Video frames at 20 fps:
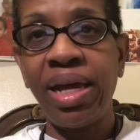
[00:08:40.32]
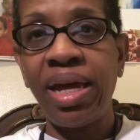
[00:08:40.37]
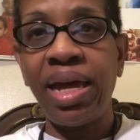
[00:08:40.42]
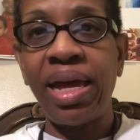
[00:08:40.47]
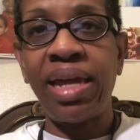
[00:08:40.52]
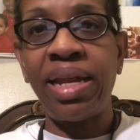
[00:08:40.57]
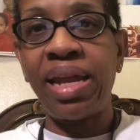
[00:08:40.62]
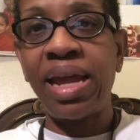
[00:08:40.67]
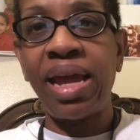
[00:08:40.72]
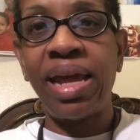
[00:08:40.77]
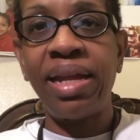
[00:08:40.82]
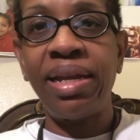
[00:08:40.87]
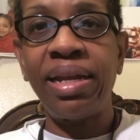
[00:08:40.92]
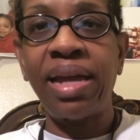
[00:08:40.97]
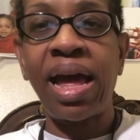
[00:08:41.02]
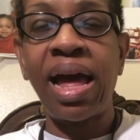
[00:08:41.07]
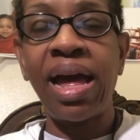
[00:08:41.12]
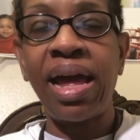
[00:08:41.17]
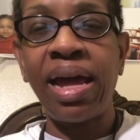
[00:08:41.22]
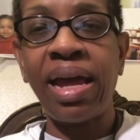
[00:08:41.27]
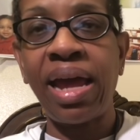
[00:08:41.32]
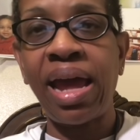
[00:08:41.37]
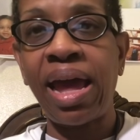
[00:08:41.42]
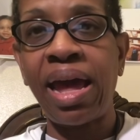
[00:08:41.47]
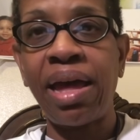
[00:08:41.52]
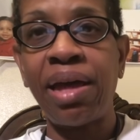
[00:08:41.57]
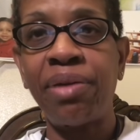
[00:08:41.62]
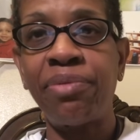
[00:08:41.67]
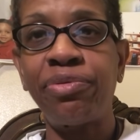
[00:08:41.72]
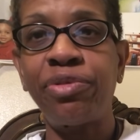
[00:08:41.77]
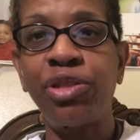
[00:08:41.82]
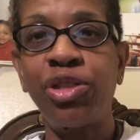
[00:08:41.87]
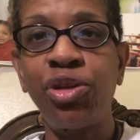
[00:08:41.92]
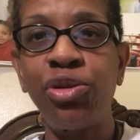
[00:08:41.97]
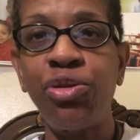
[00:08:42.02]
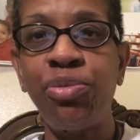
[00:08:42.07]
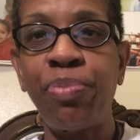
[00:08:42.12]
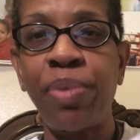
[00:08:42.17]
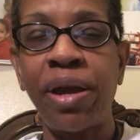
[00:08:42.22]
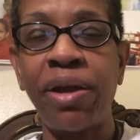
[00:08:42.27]
in that. I have
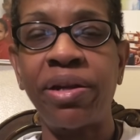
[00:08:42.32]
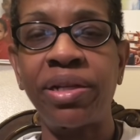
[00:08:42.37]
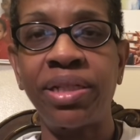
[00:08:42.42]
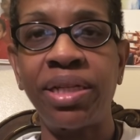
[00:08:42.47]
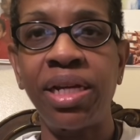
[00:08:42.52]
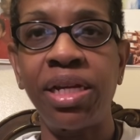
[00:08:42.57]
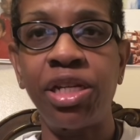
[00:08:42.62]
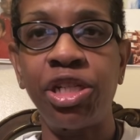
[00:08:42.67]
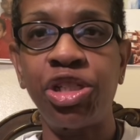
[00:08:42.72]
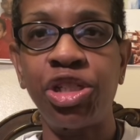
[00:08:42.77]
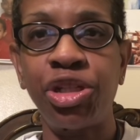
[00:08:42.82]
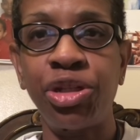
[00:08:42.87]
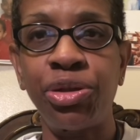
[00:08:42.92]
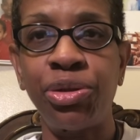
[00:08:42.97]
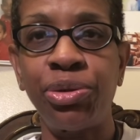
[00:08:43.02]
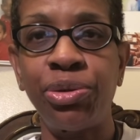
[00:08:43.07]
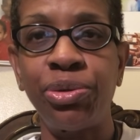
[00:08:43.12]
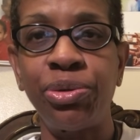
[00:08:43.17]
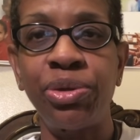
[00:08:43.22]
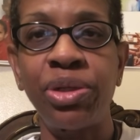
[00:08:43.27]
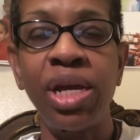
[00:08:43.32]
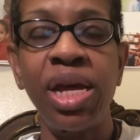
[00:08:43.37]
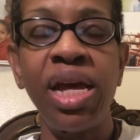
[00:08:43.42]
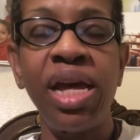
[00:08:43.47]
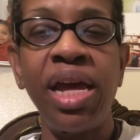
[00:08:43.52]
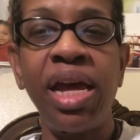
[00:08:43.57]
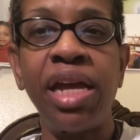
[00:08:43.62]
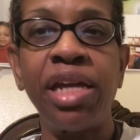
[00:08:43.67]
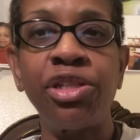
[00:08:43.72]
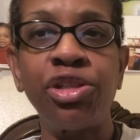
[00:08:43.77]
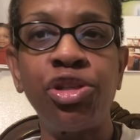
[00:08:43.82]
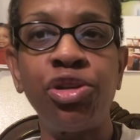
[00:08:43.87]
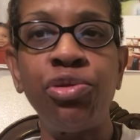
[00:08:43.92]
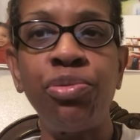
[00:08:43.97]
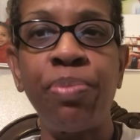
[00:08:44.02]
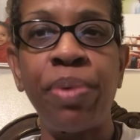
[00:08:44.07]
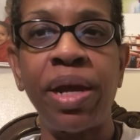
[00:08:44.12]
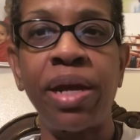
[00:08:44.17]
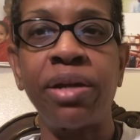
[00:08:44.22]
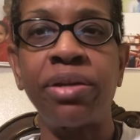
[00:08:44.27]
two pair of tennis shoes and two
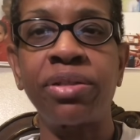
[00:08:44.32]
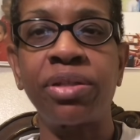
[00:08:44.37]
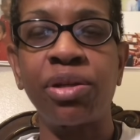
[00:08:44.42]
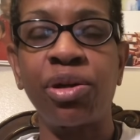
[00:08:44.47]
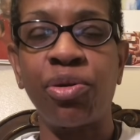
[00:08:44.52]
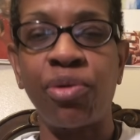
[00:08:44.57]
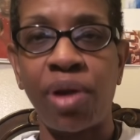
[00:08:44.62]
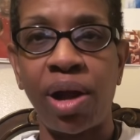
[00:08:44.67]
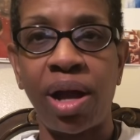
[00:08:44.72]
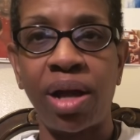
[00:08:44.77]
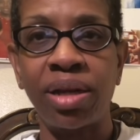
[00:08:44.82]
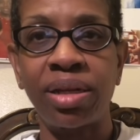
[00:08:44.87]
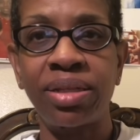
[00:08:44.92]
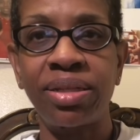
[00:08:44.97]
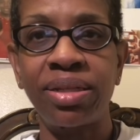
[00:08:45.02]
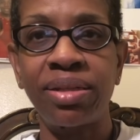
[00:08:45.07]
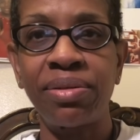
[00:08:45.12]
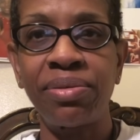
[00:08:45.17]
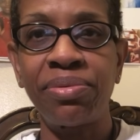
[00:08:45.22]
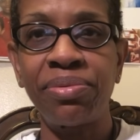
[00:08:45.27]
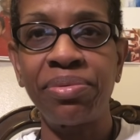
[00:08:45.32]
pairs of Crocs.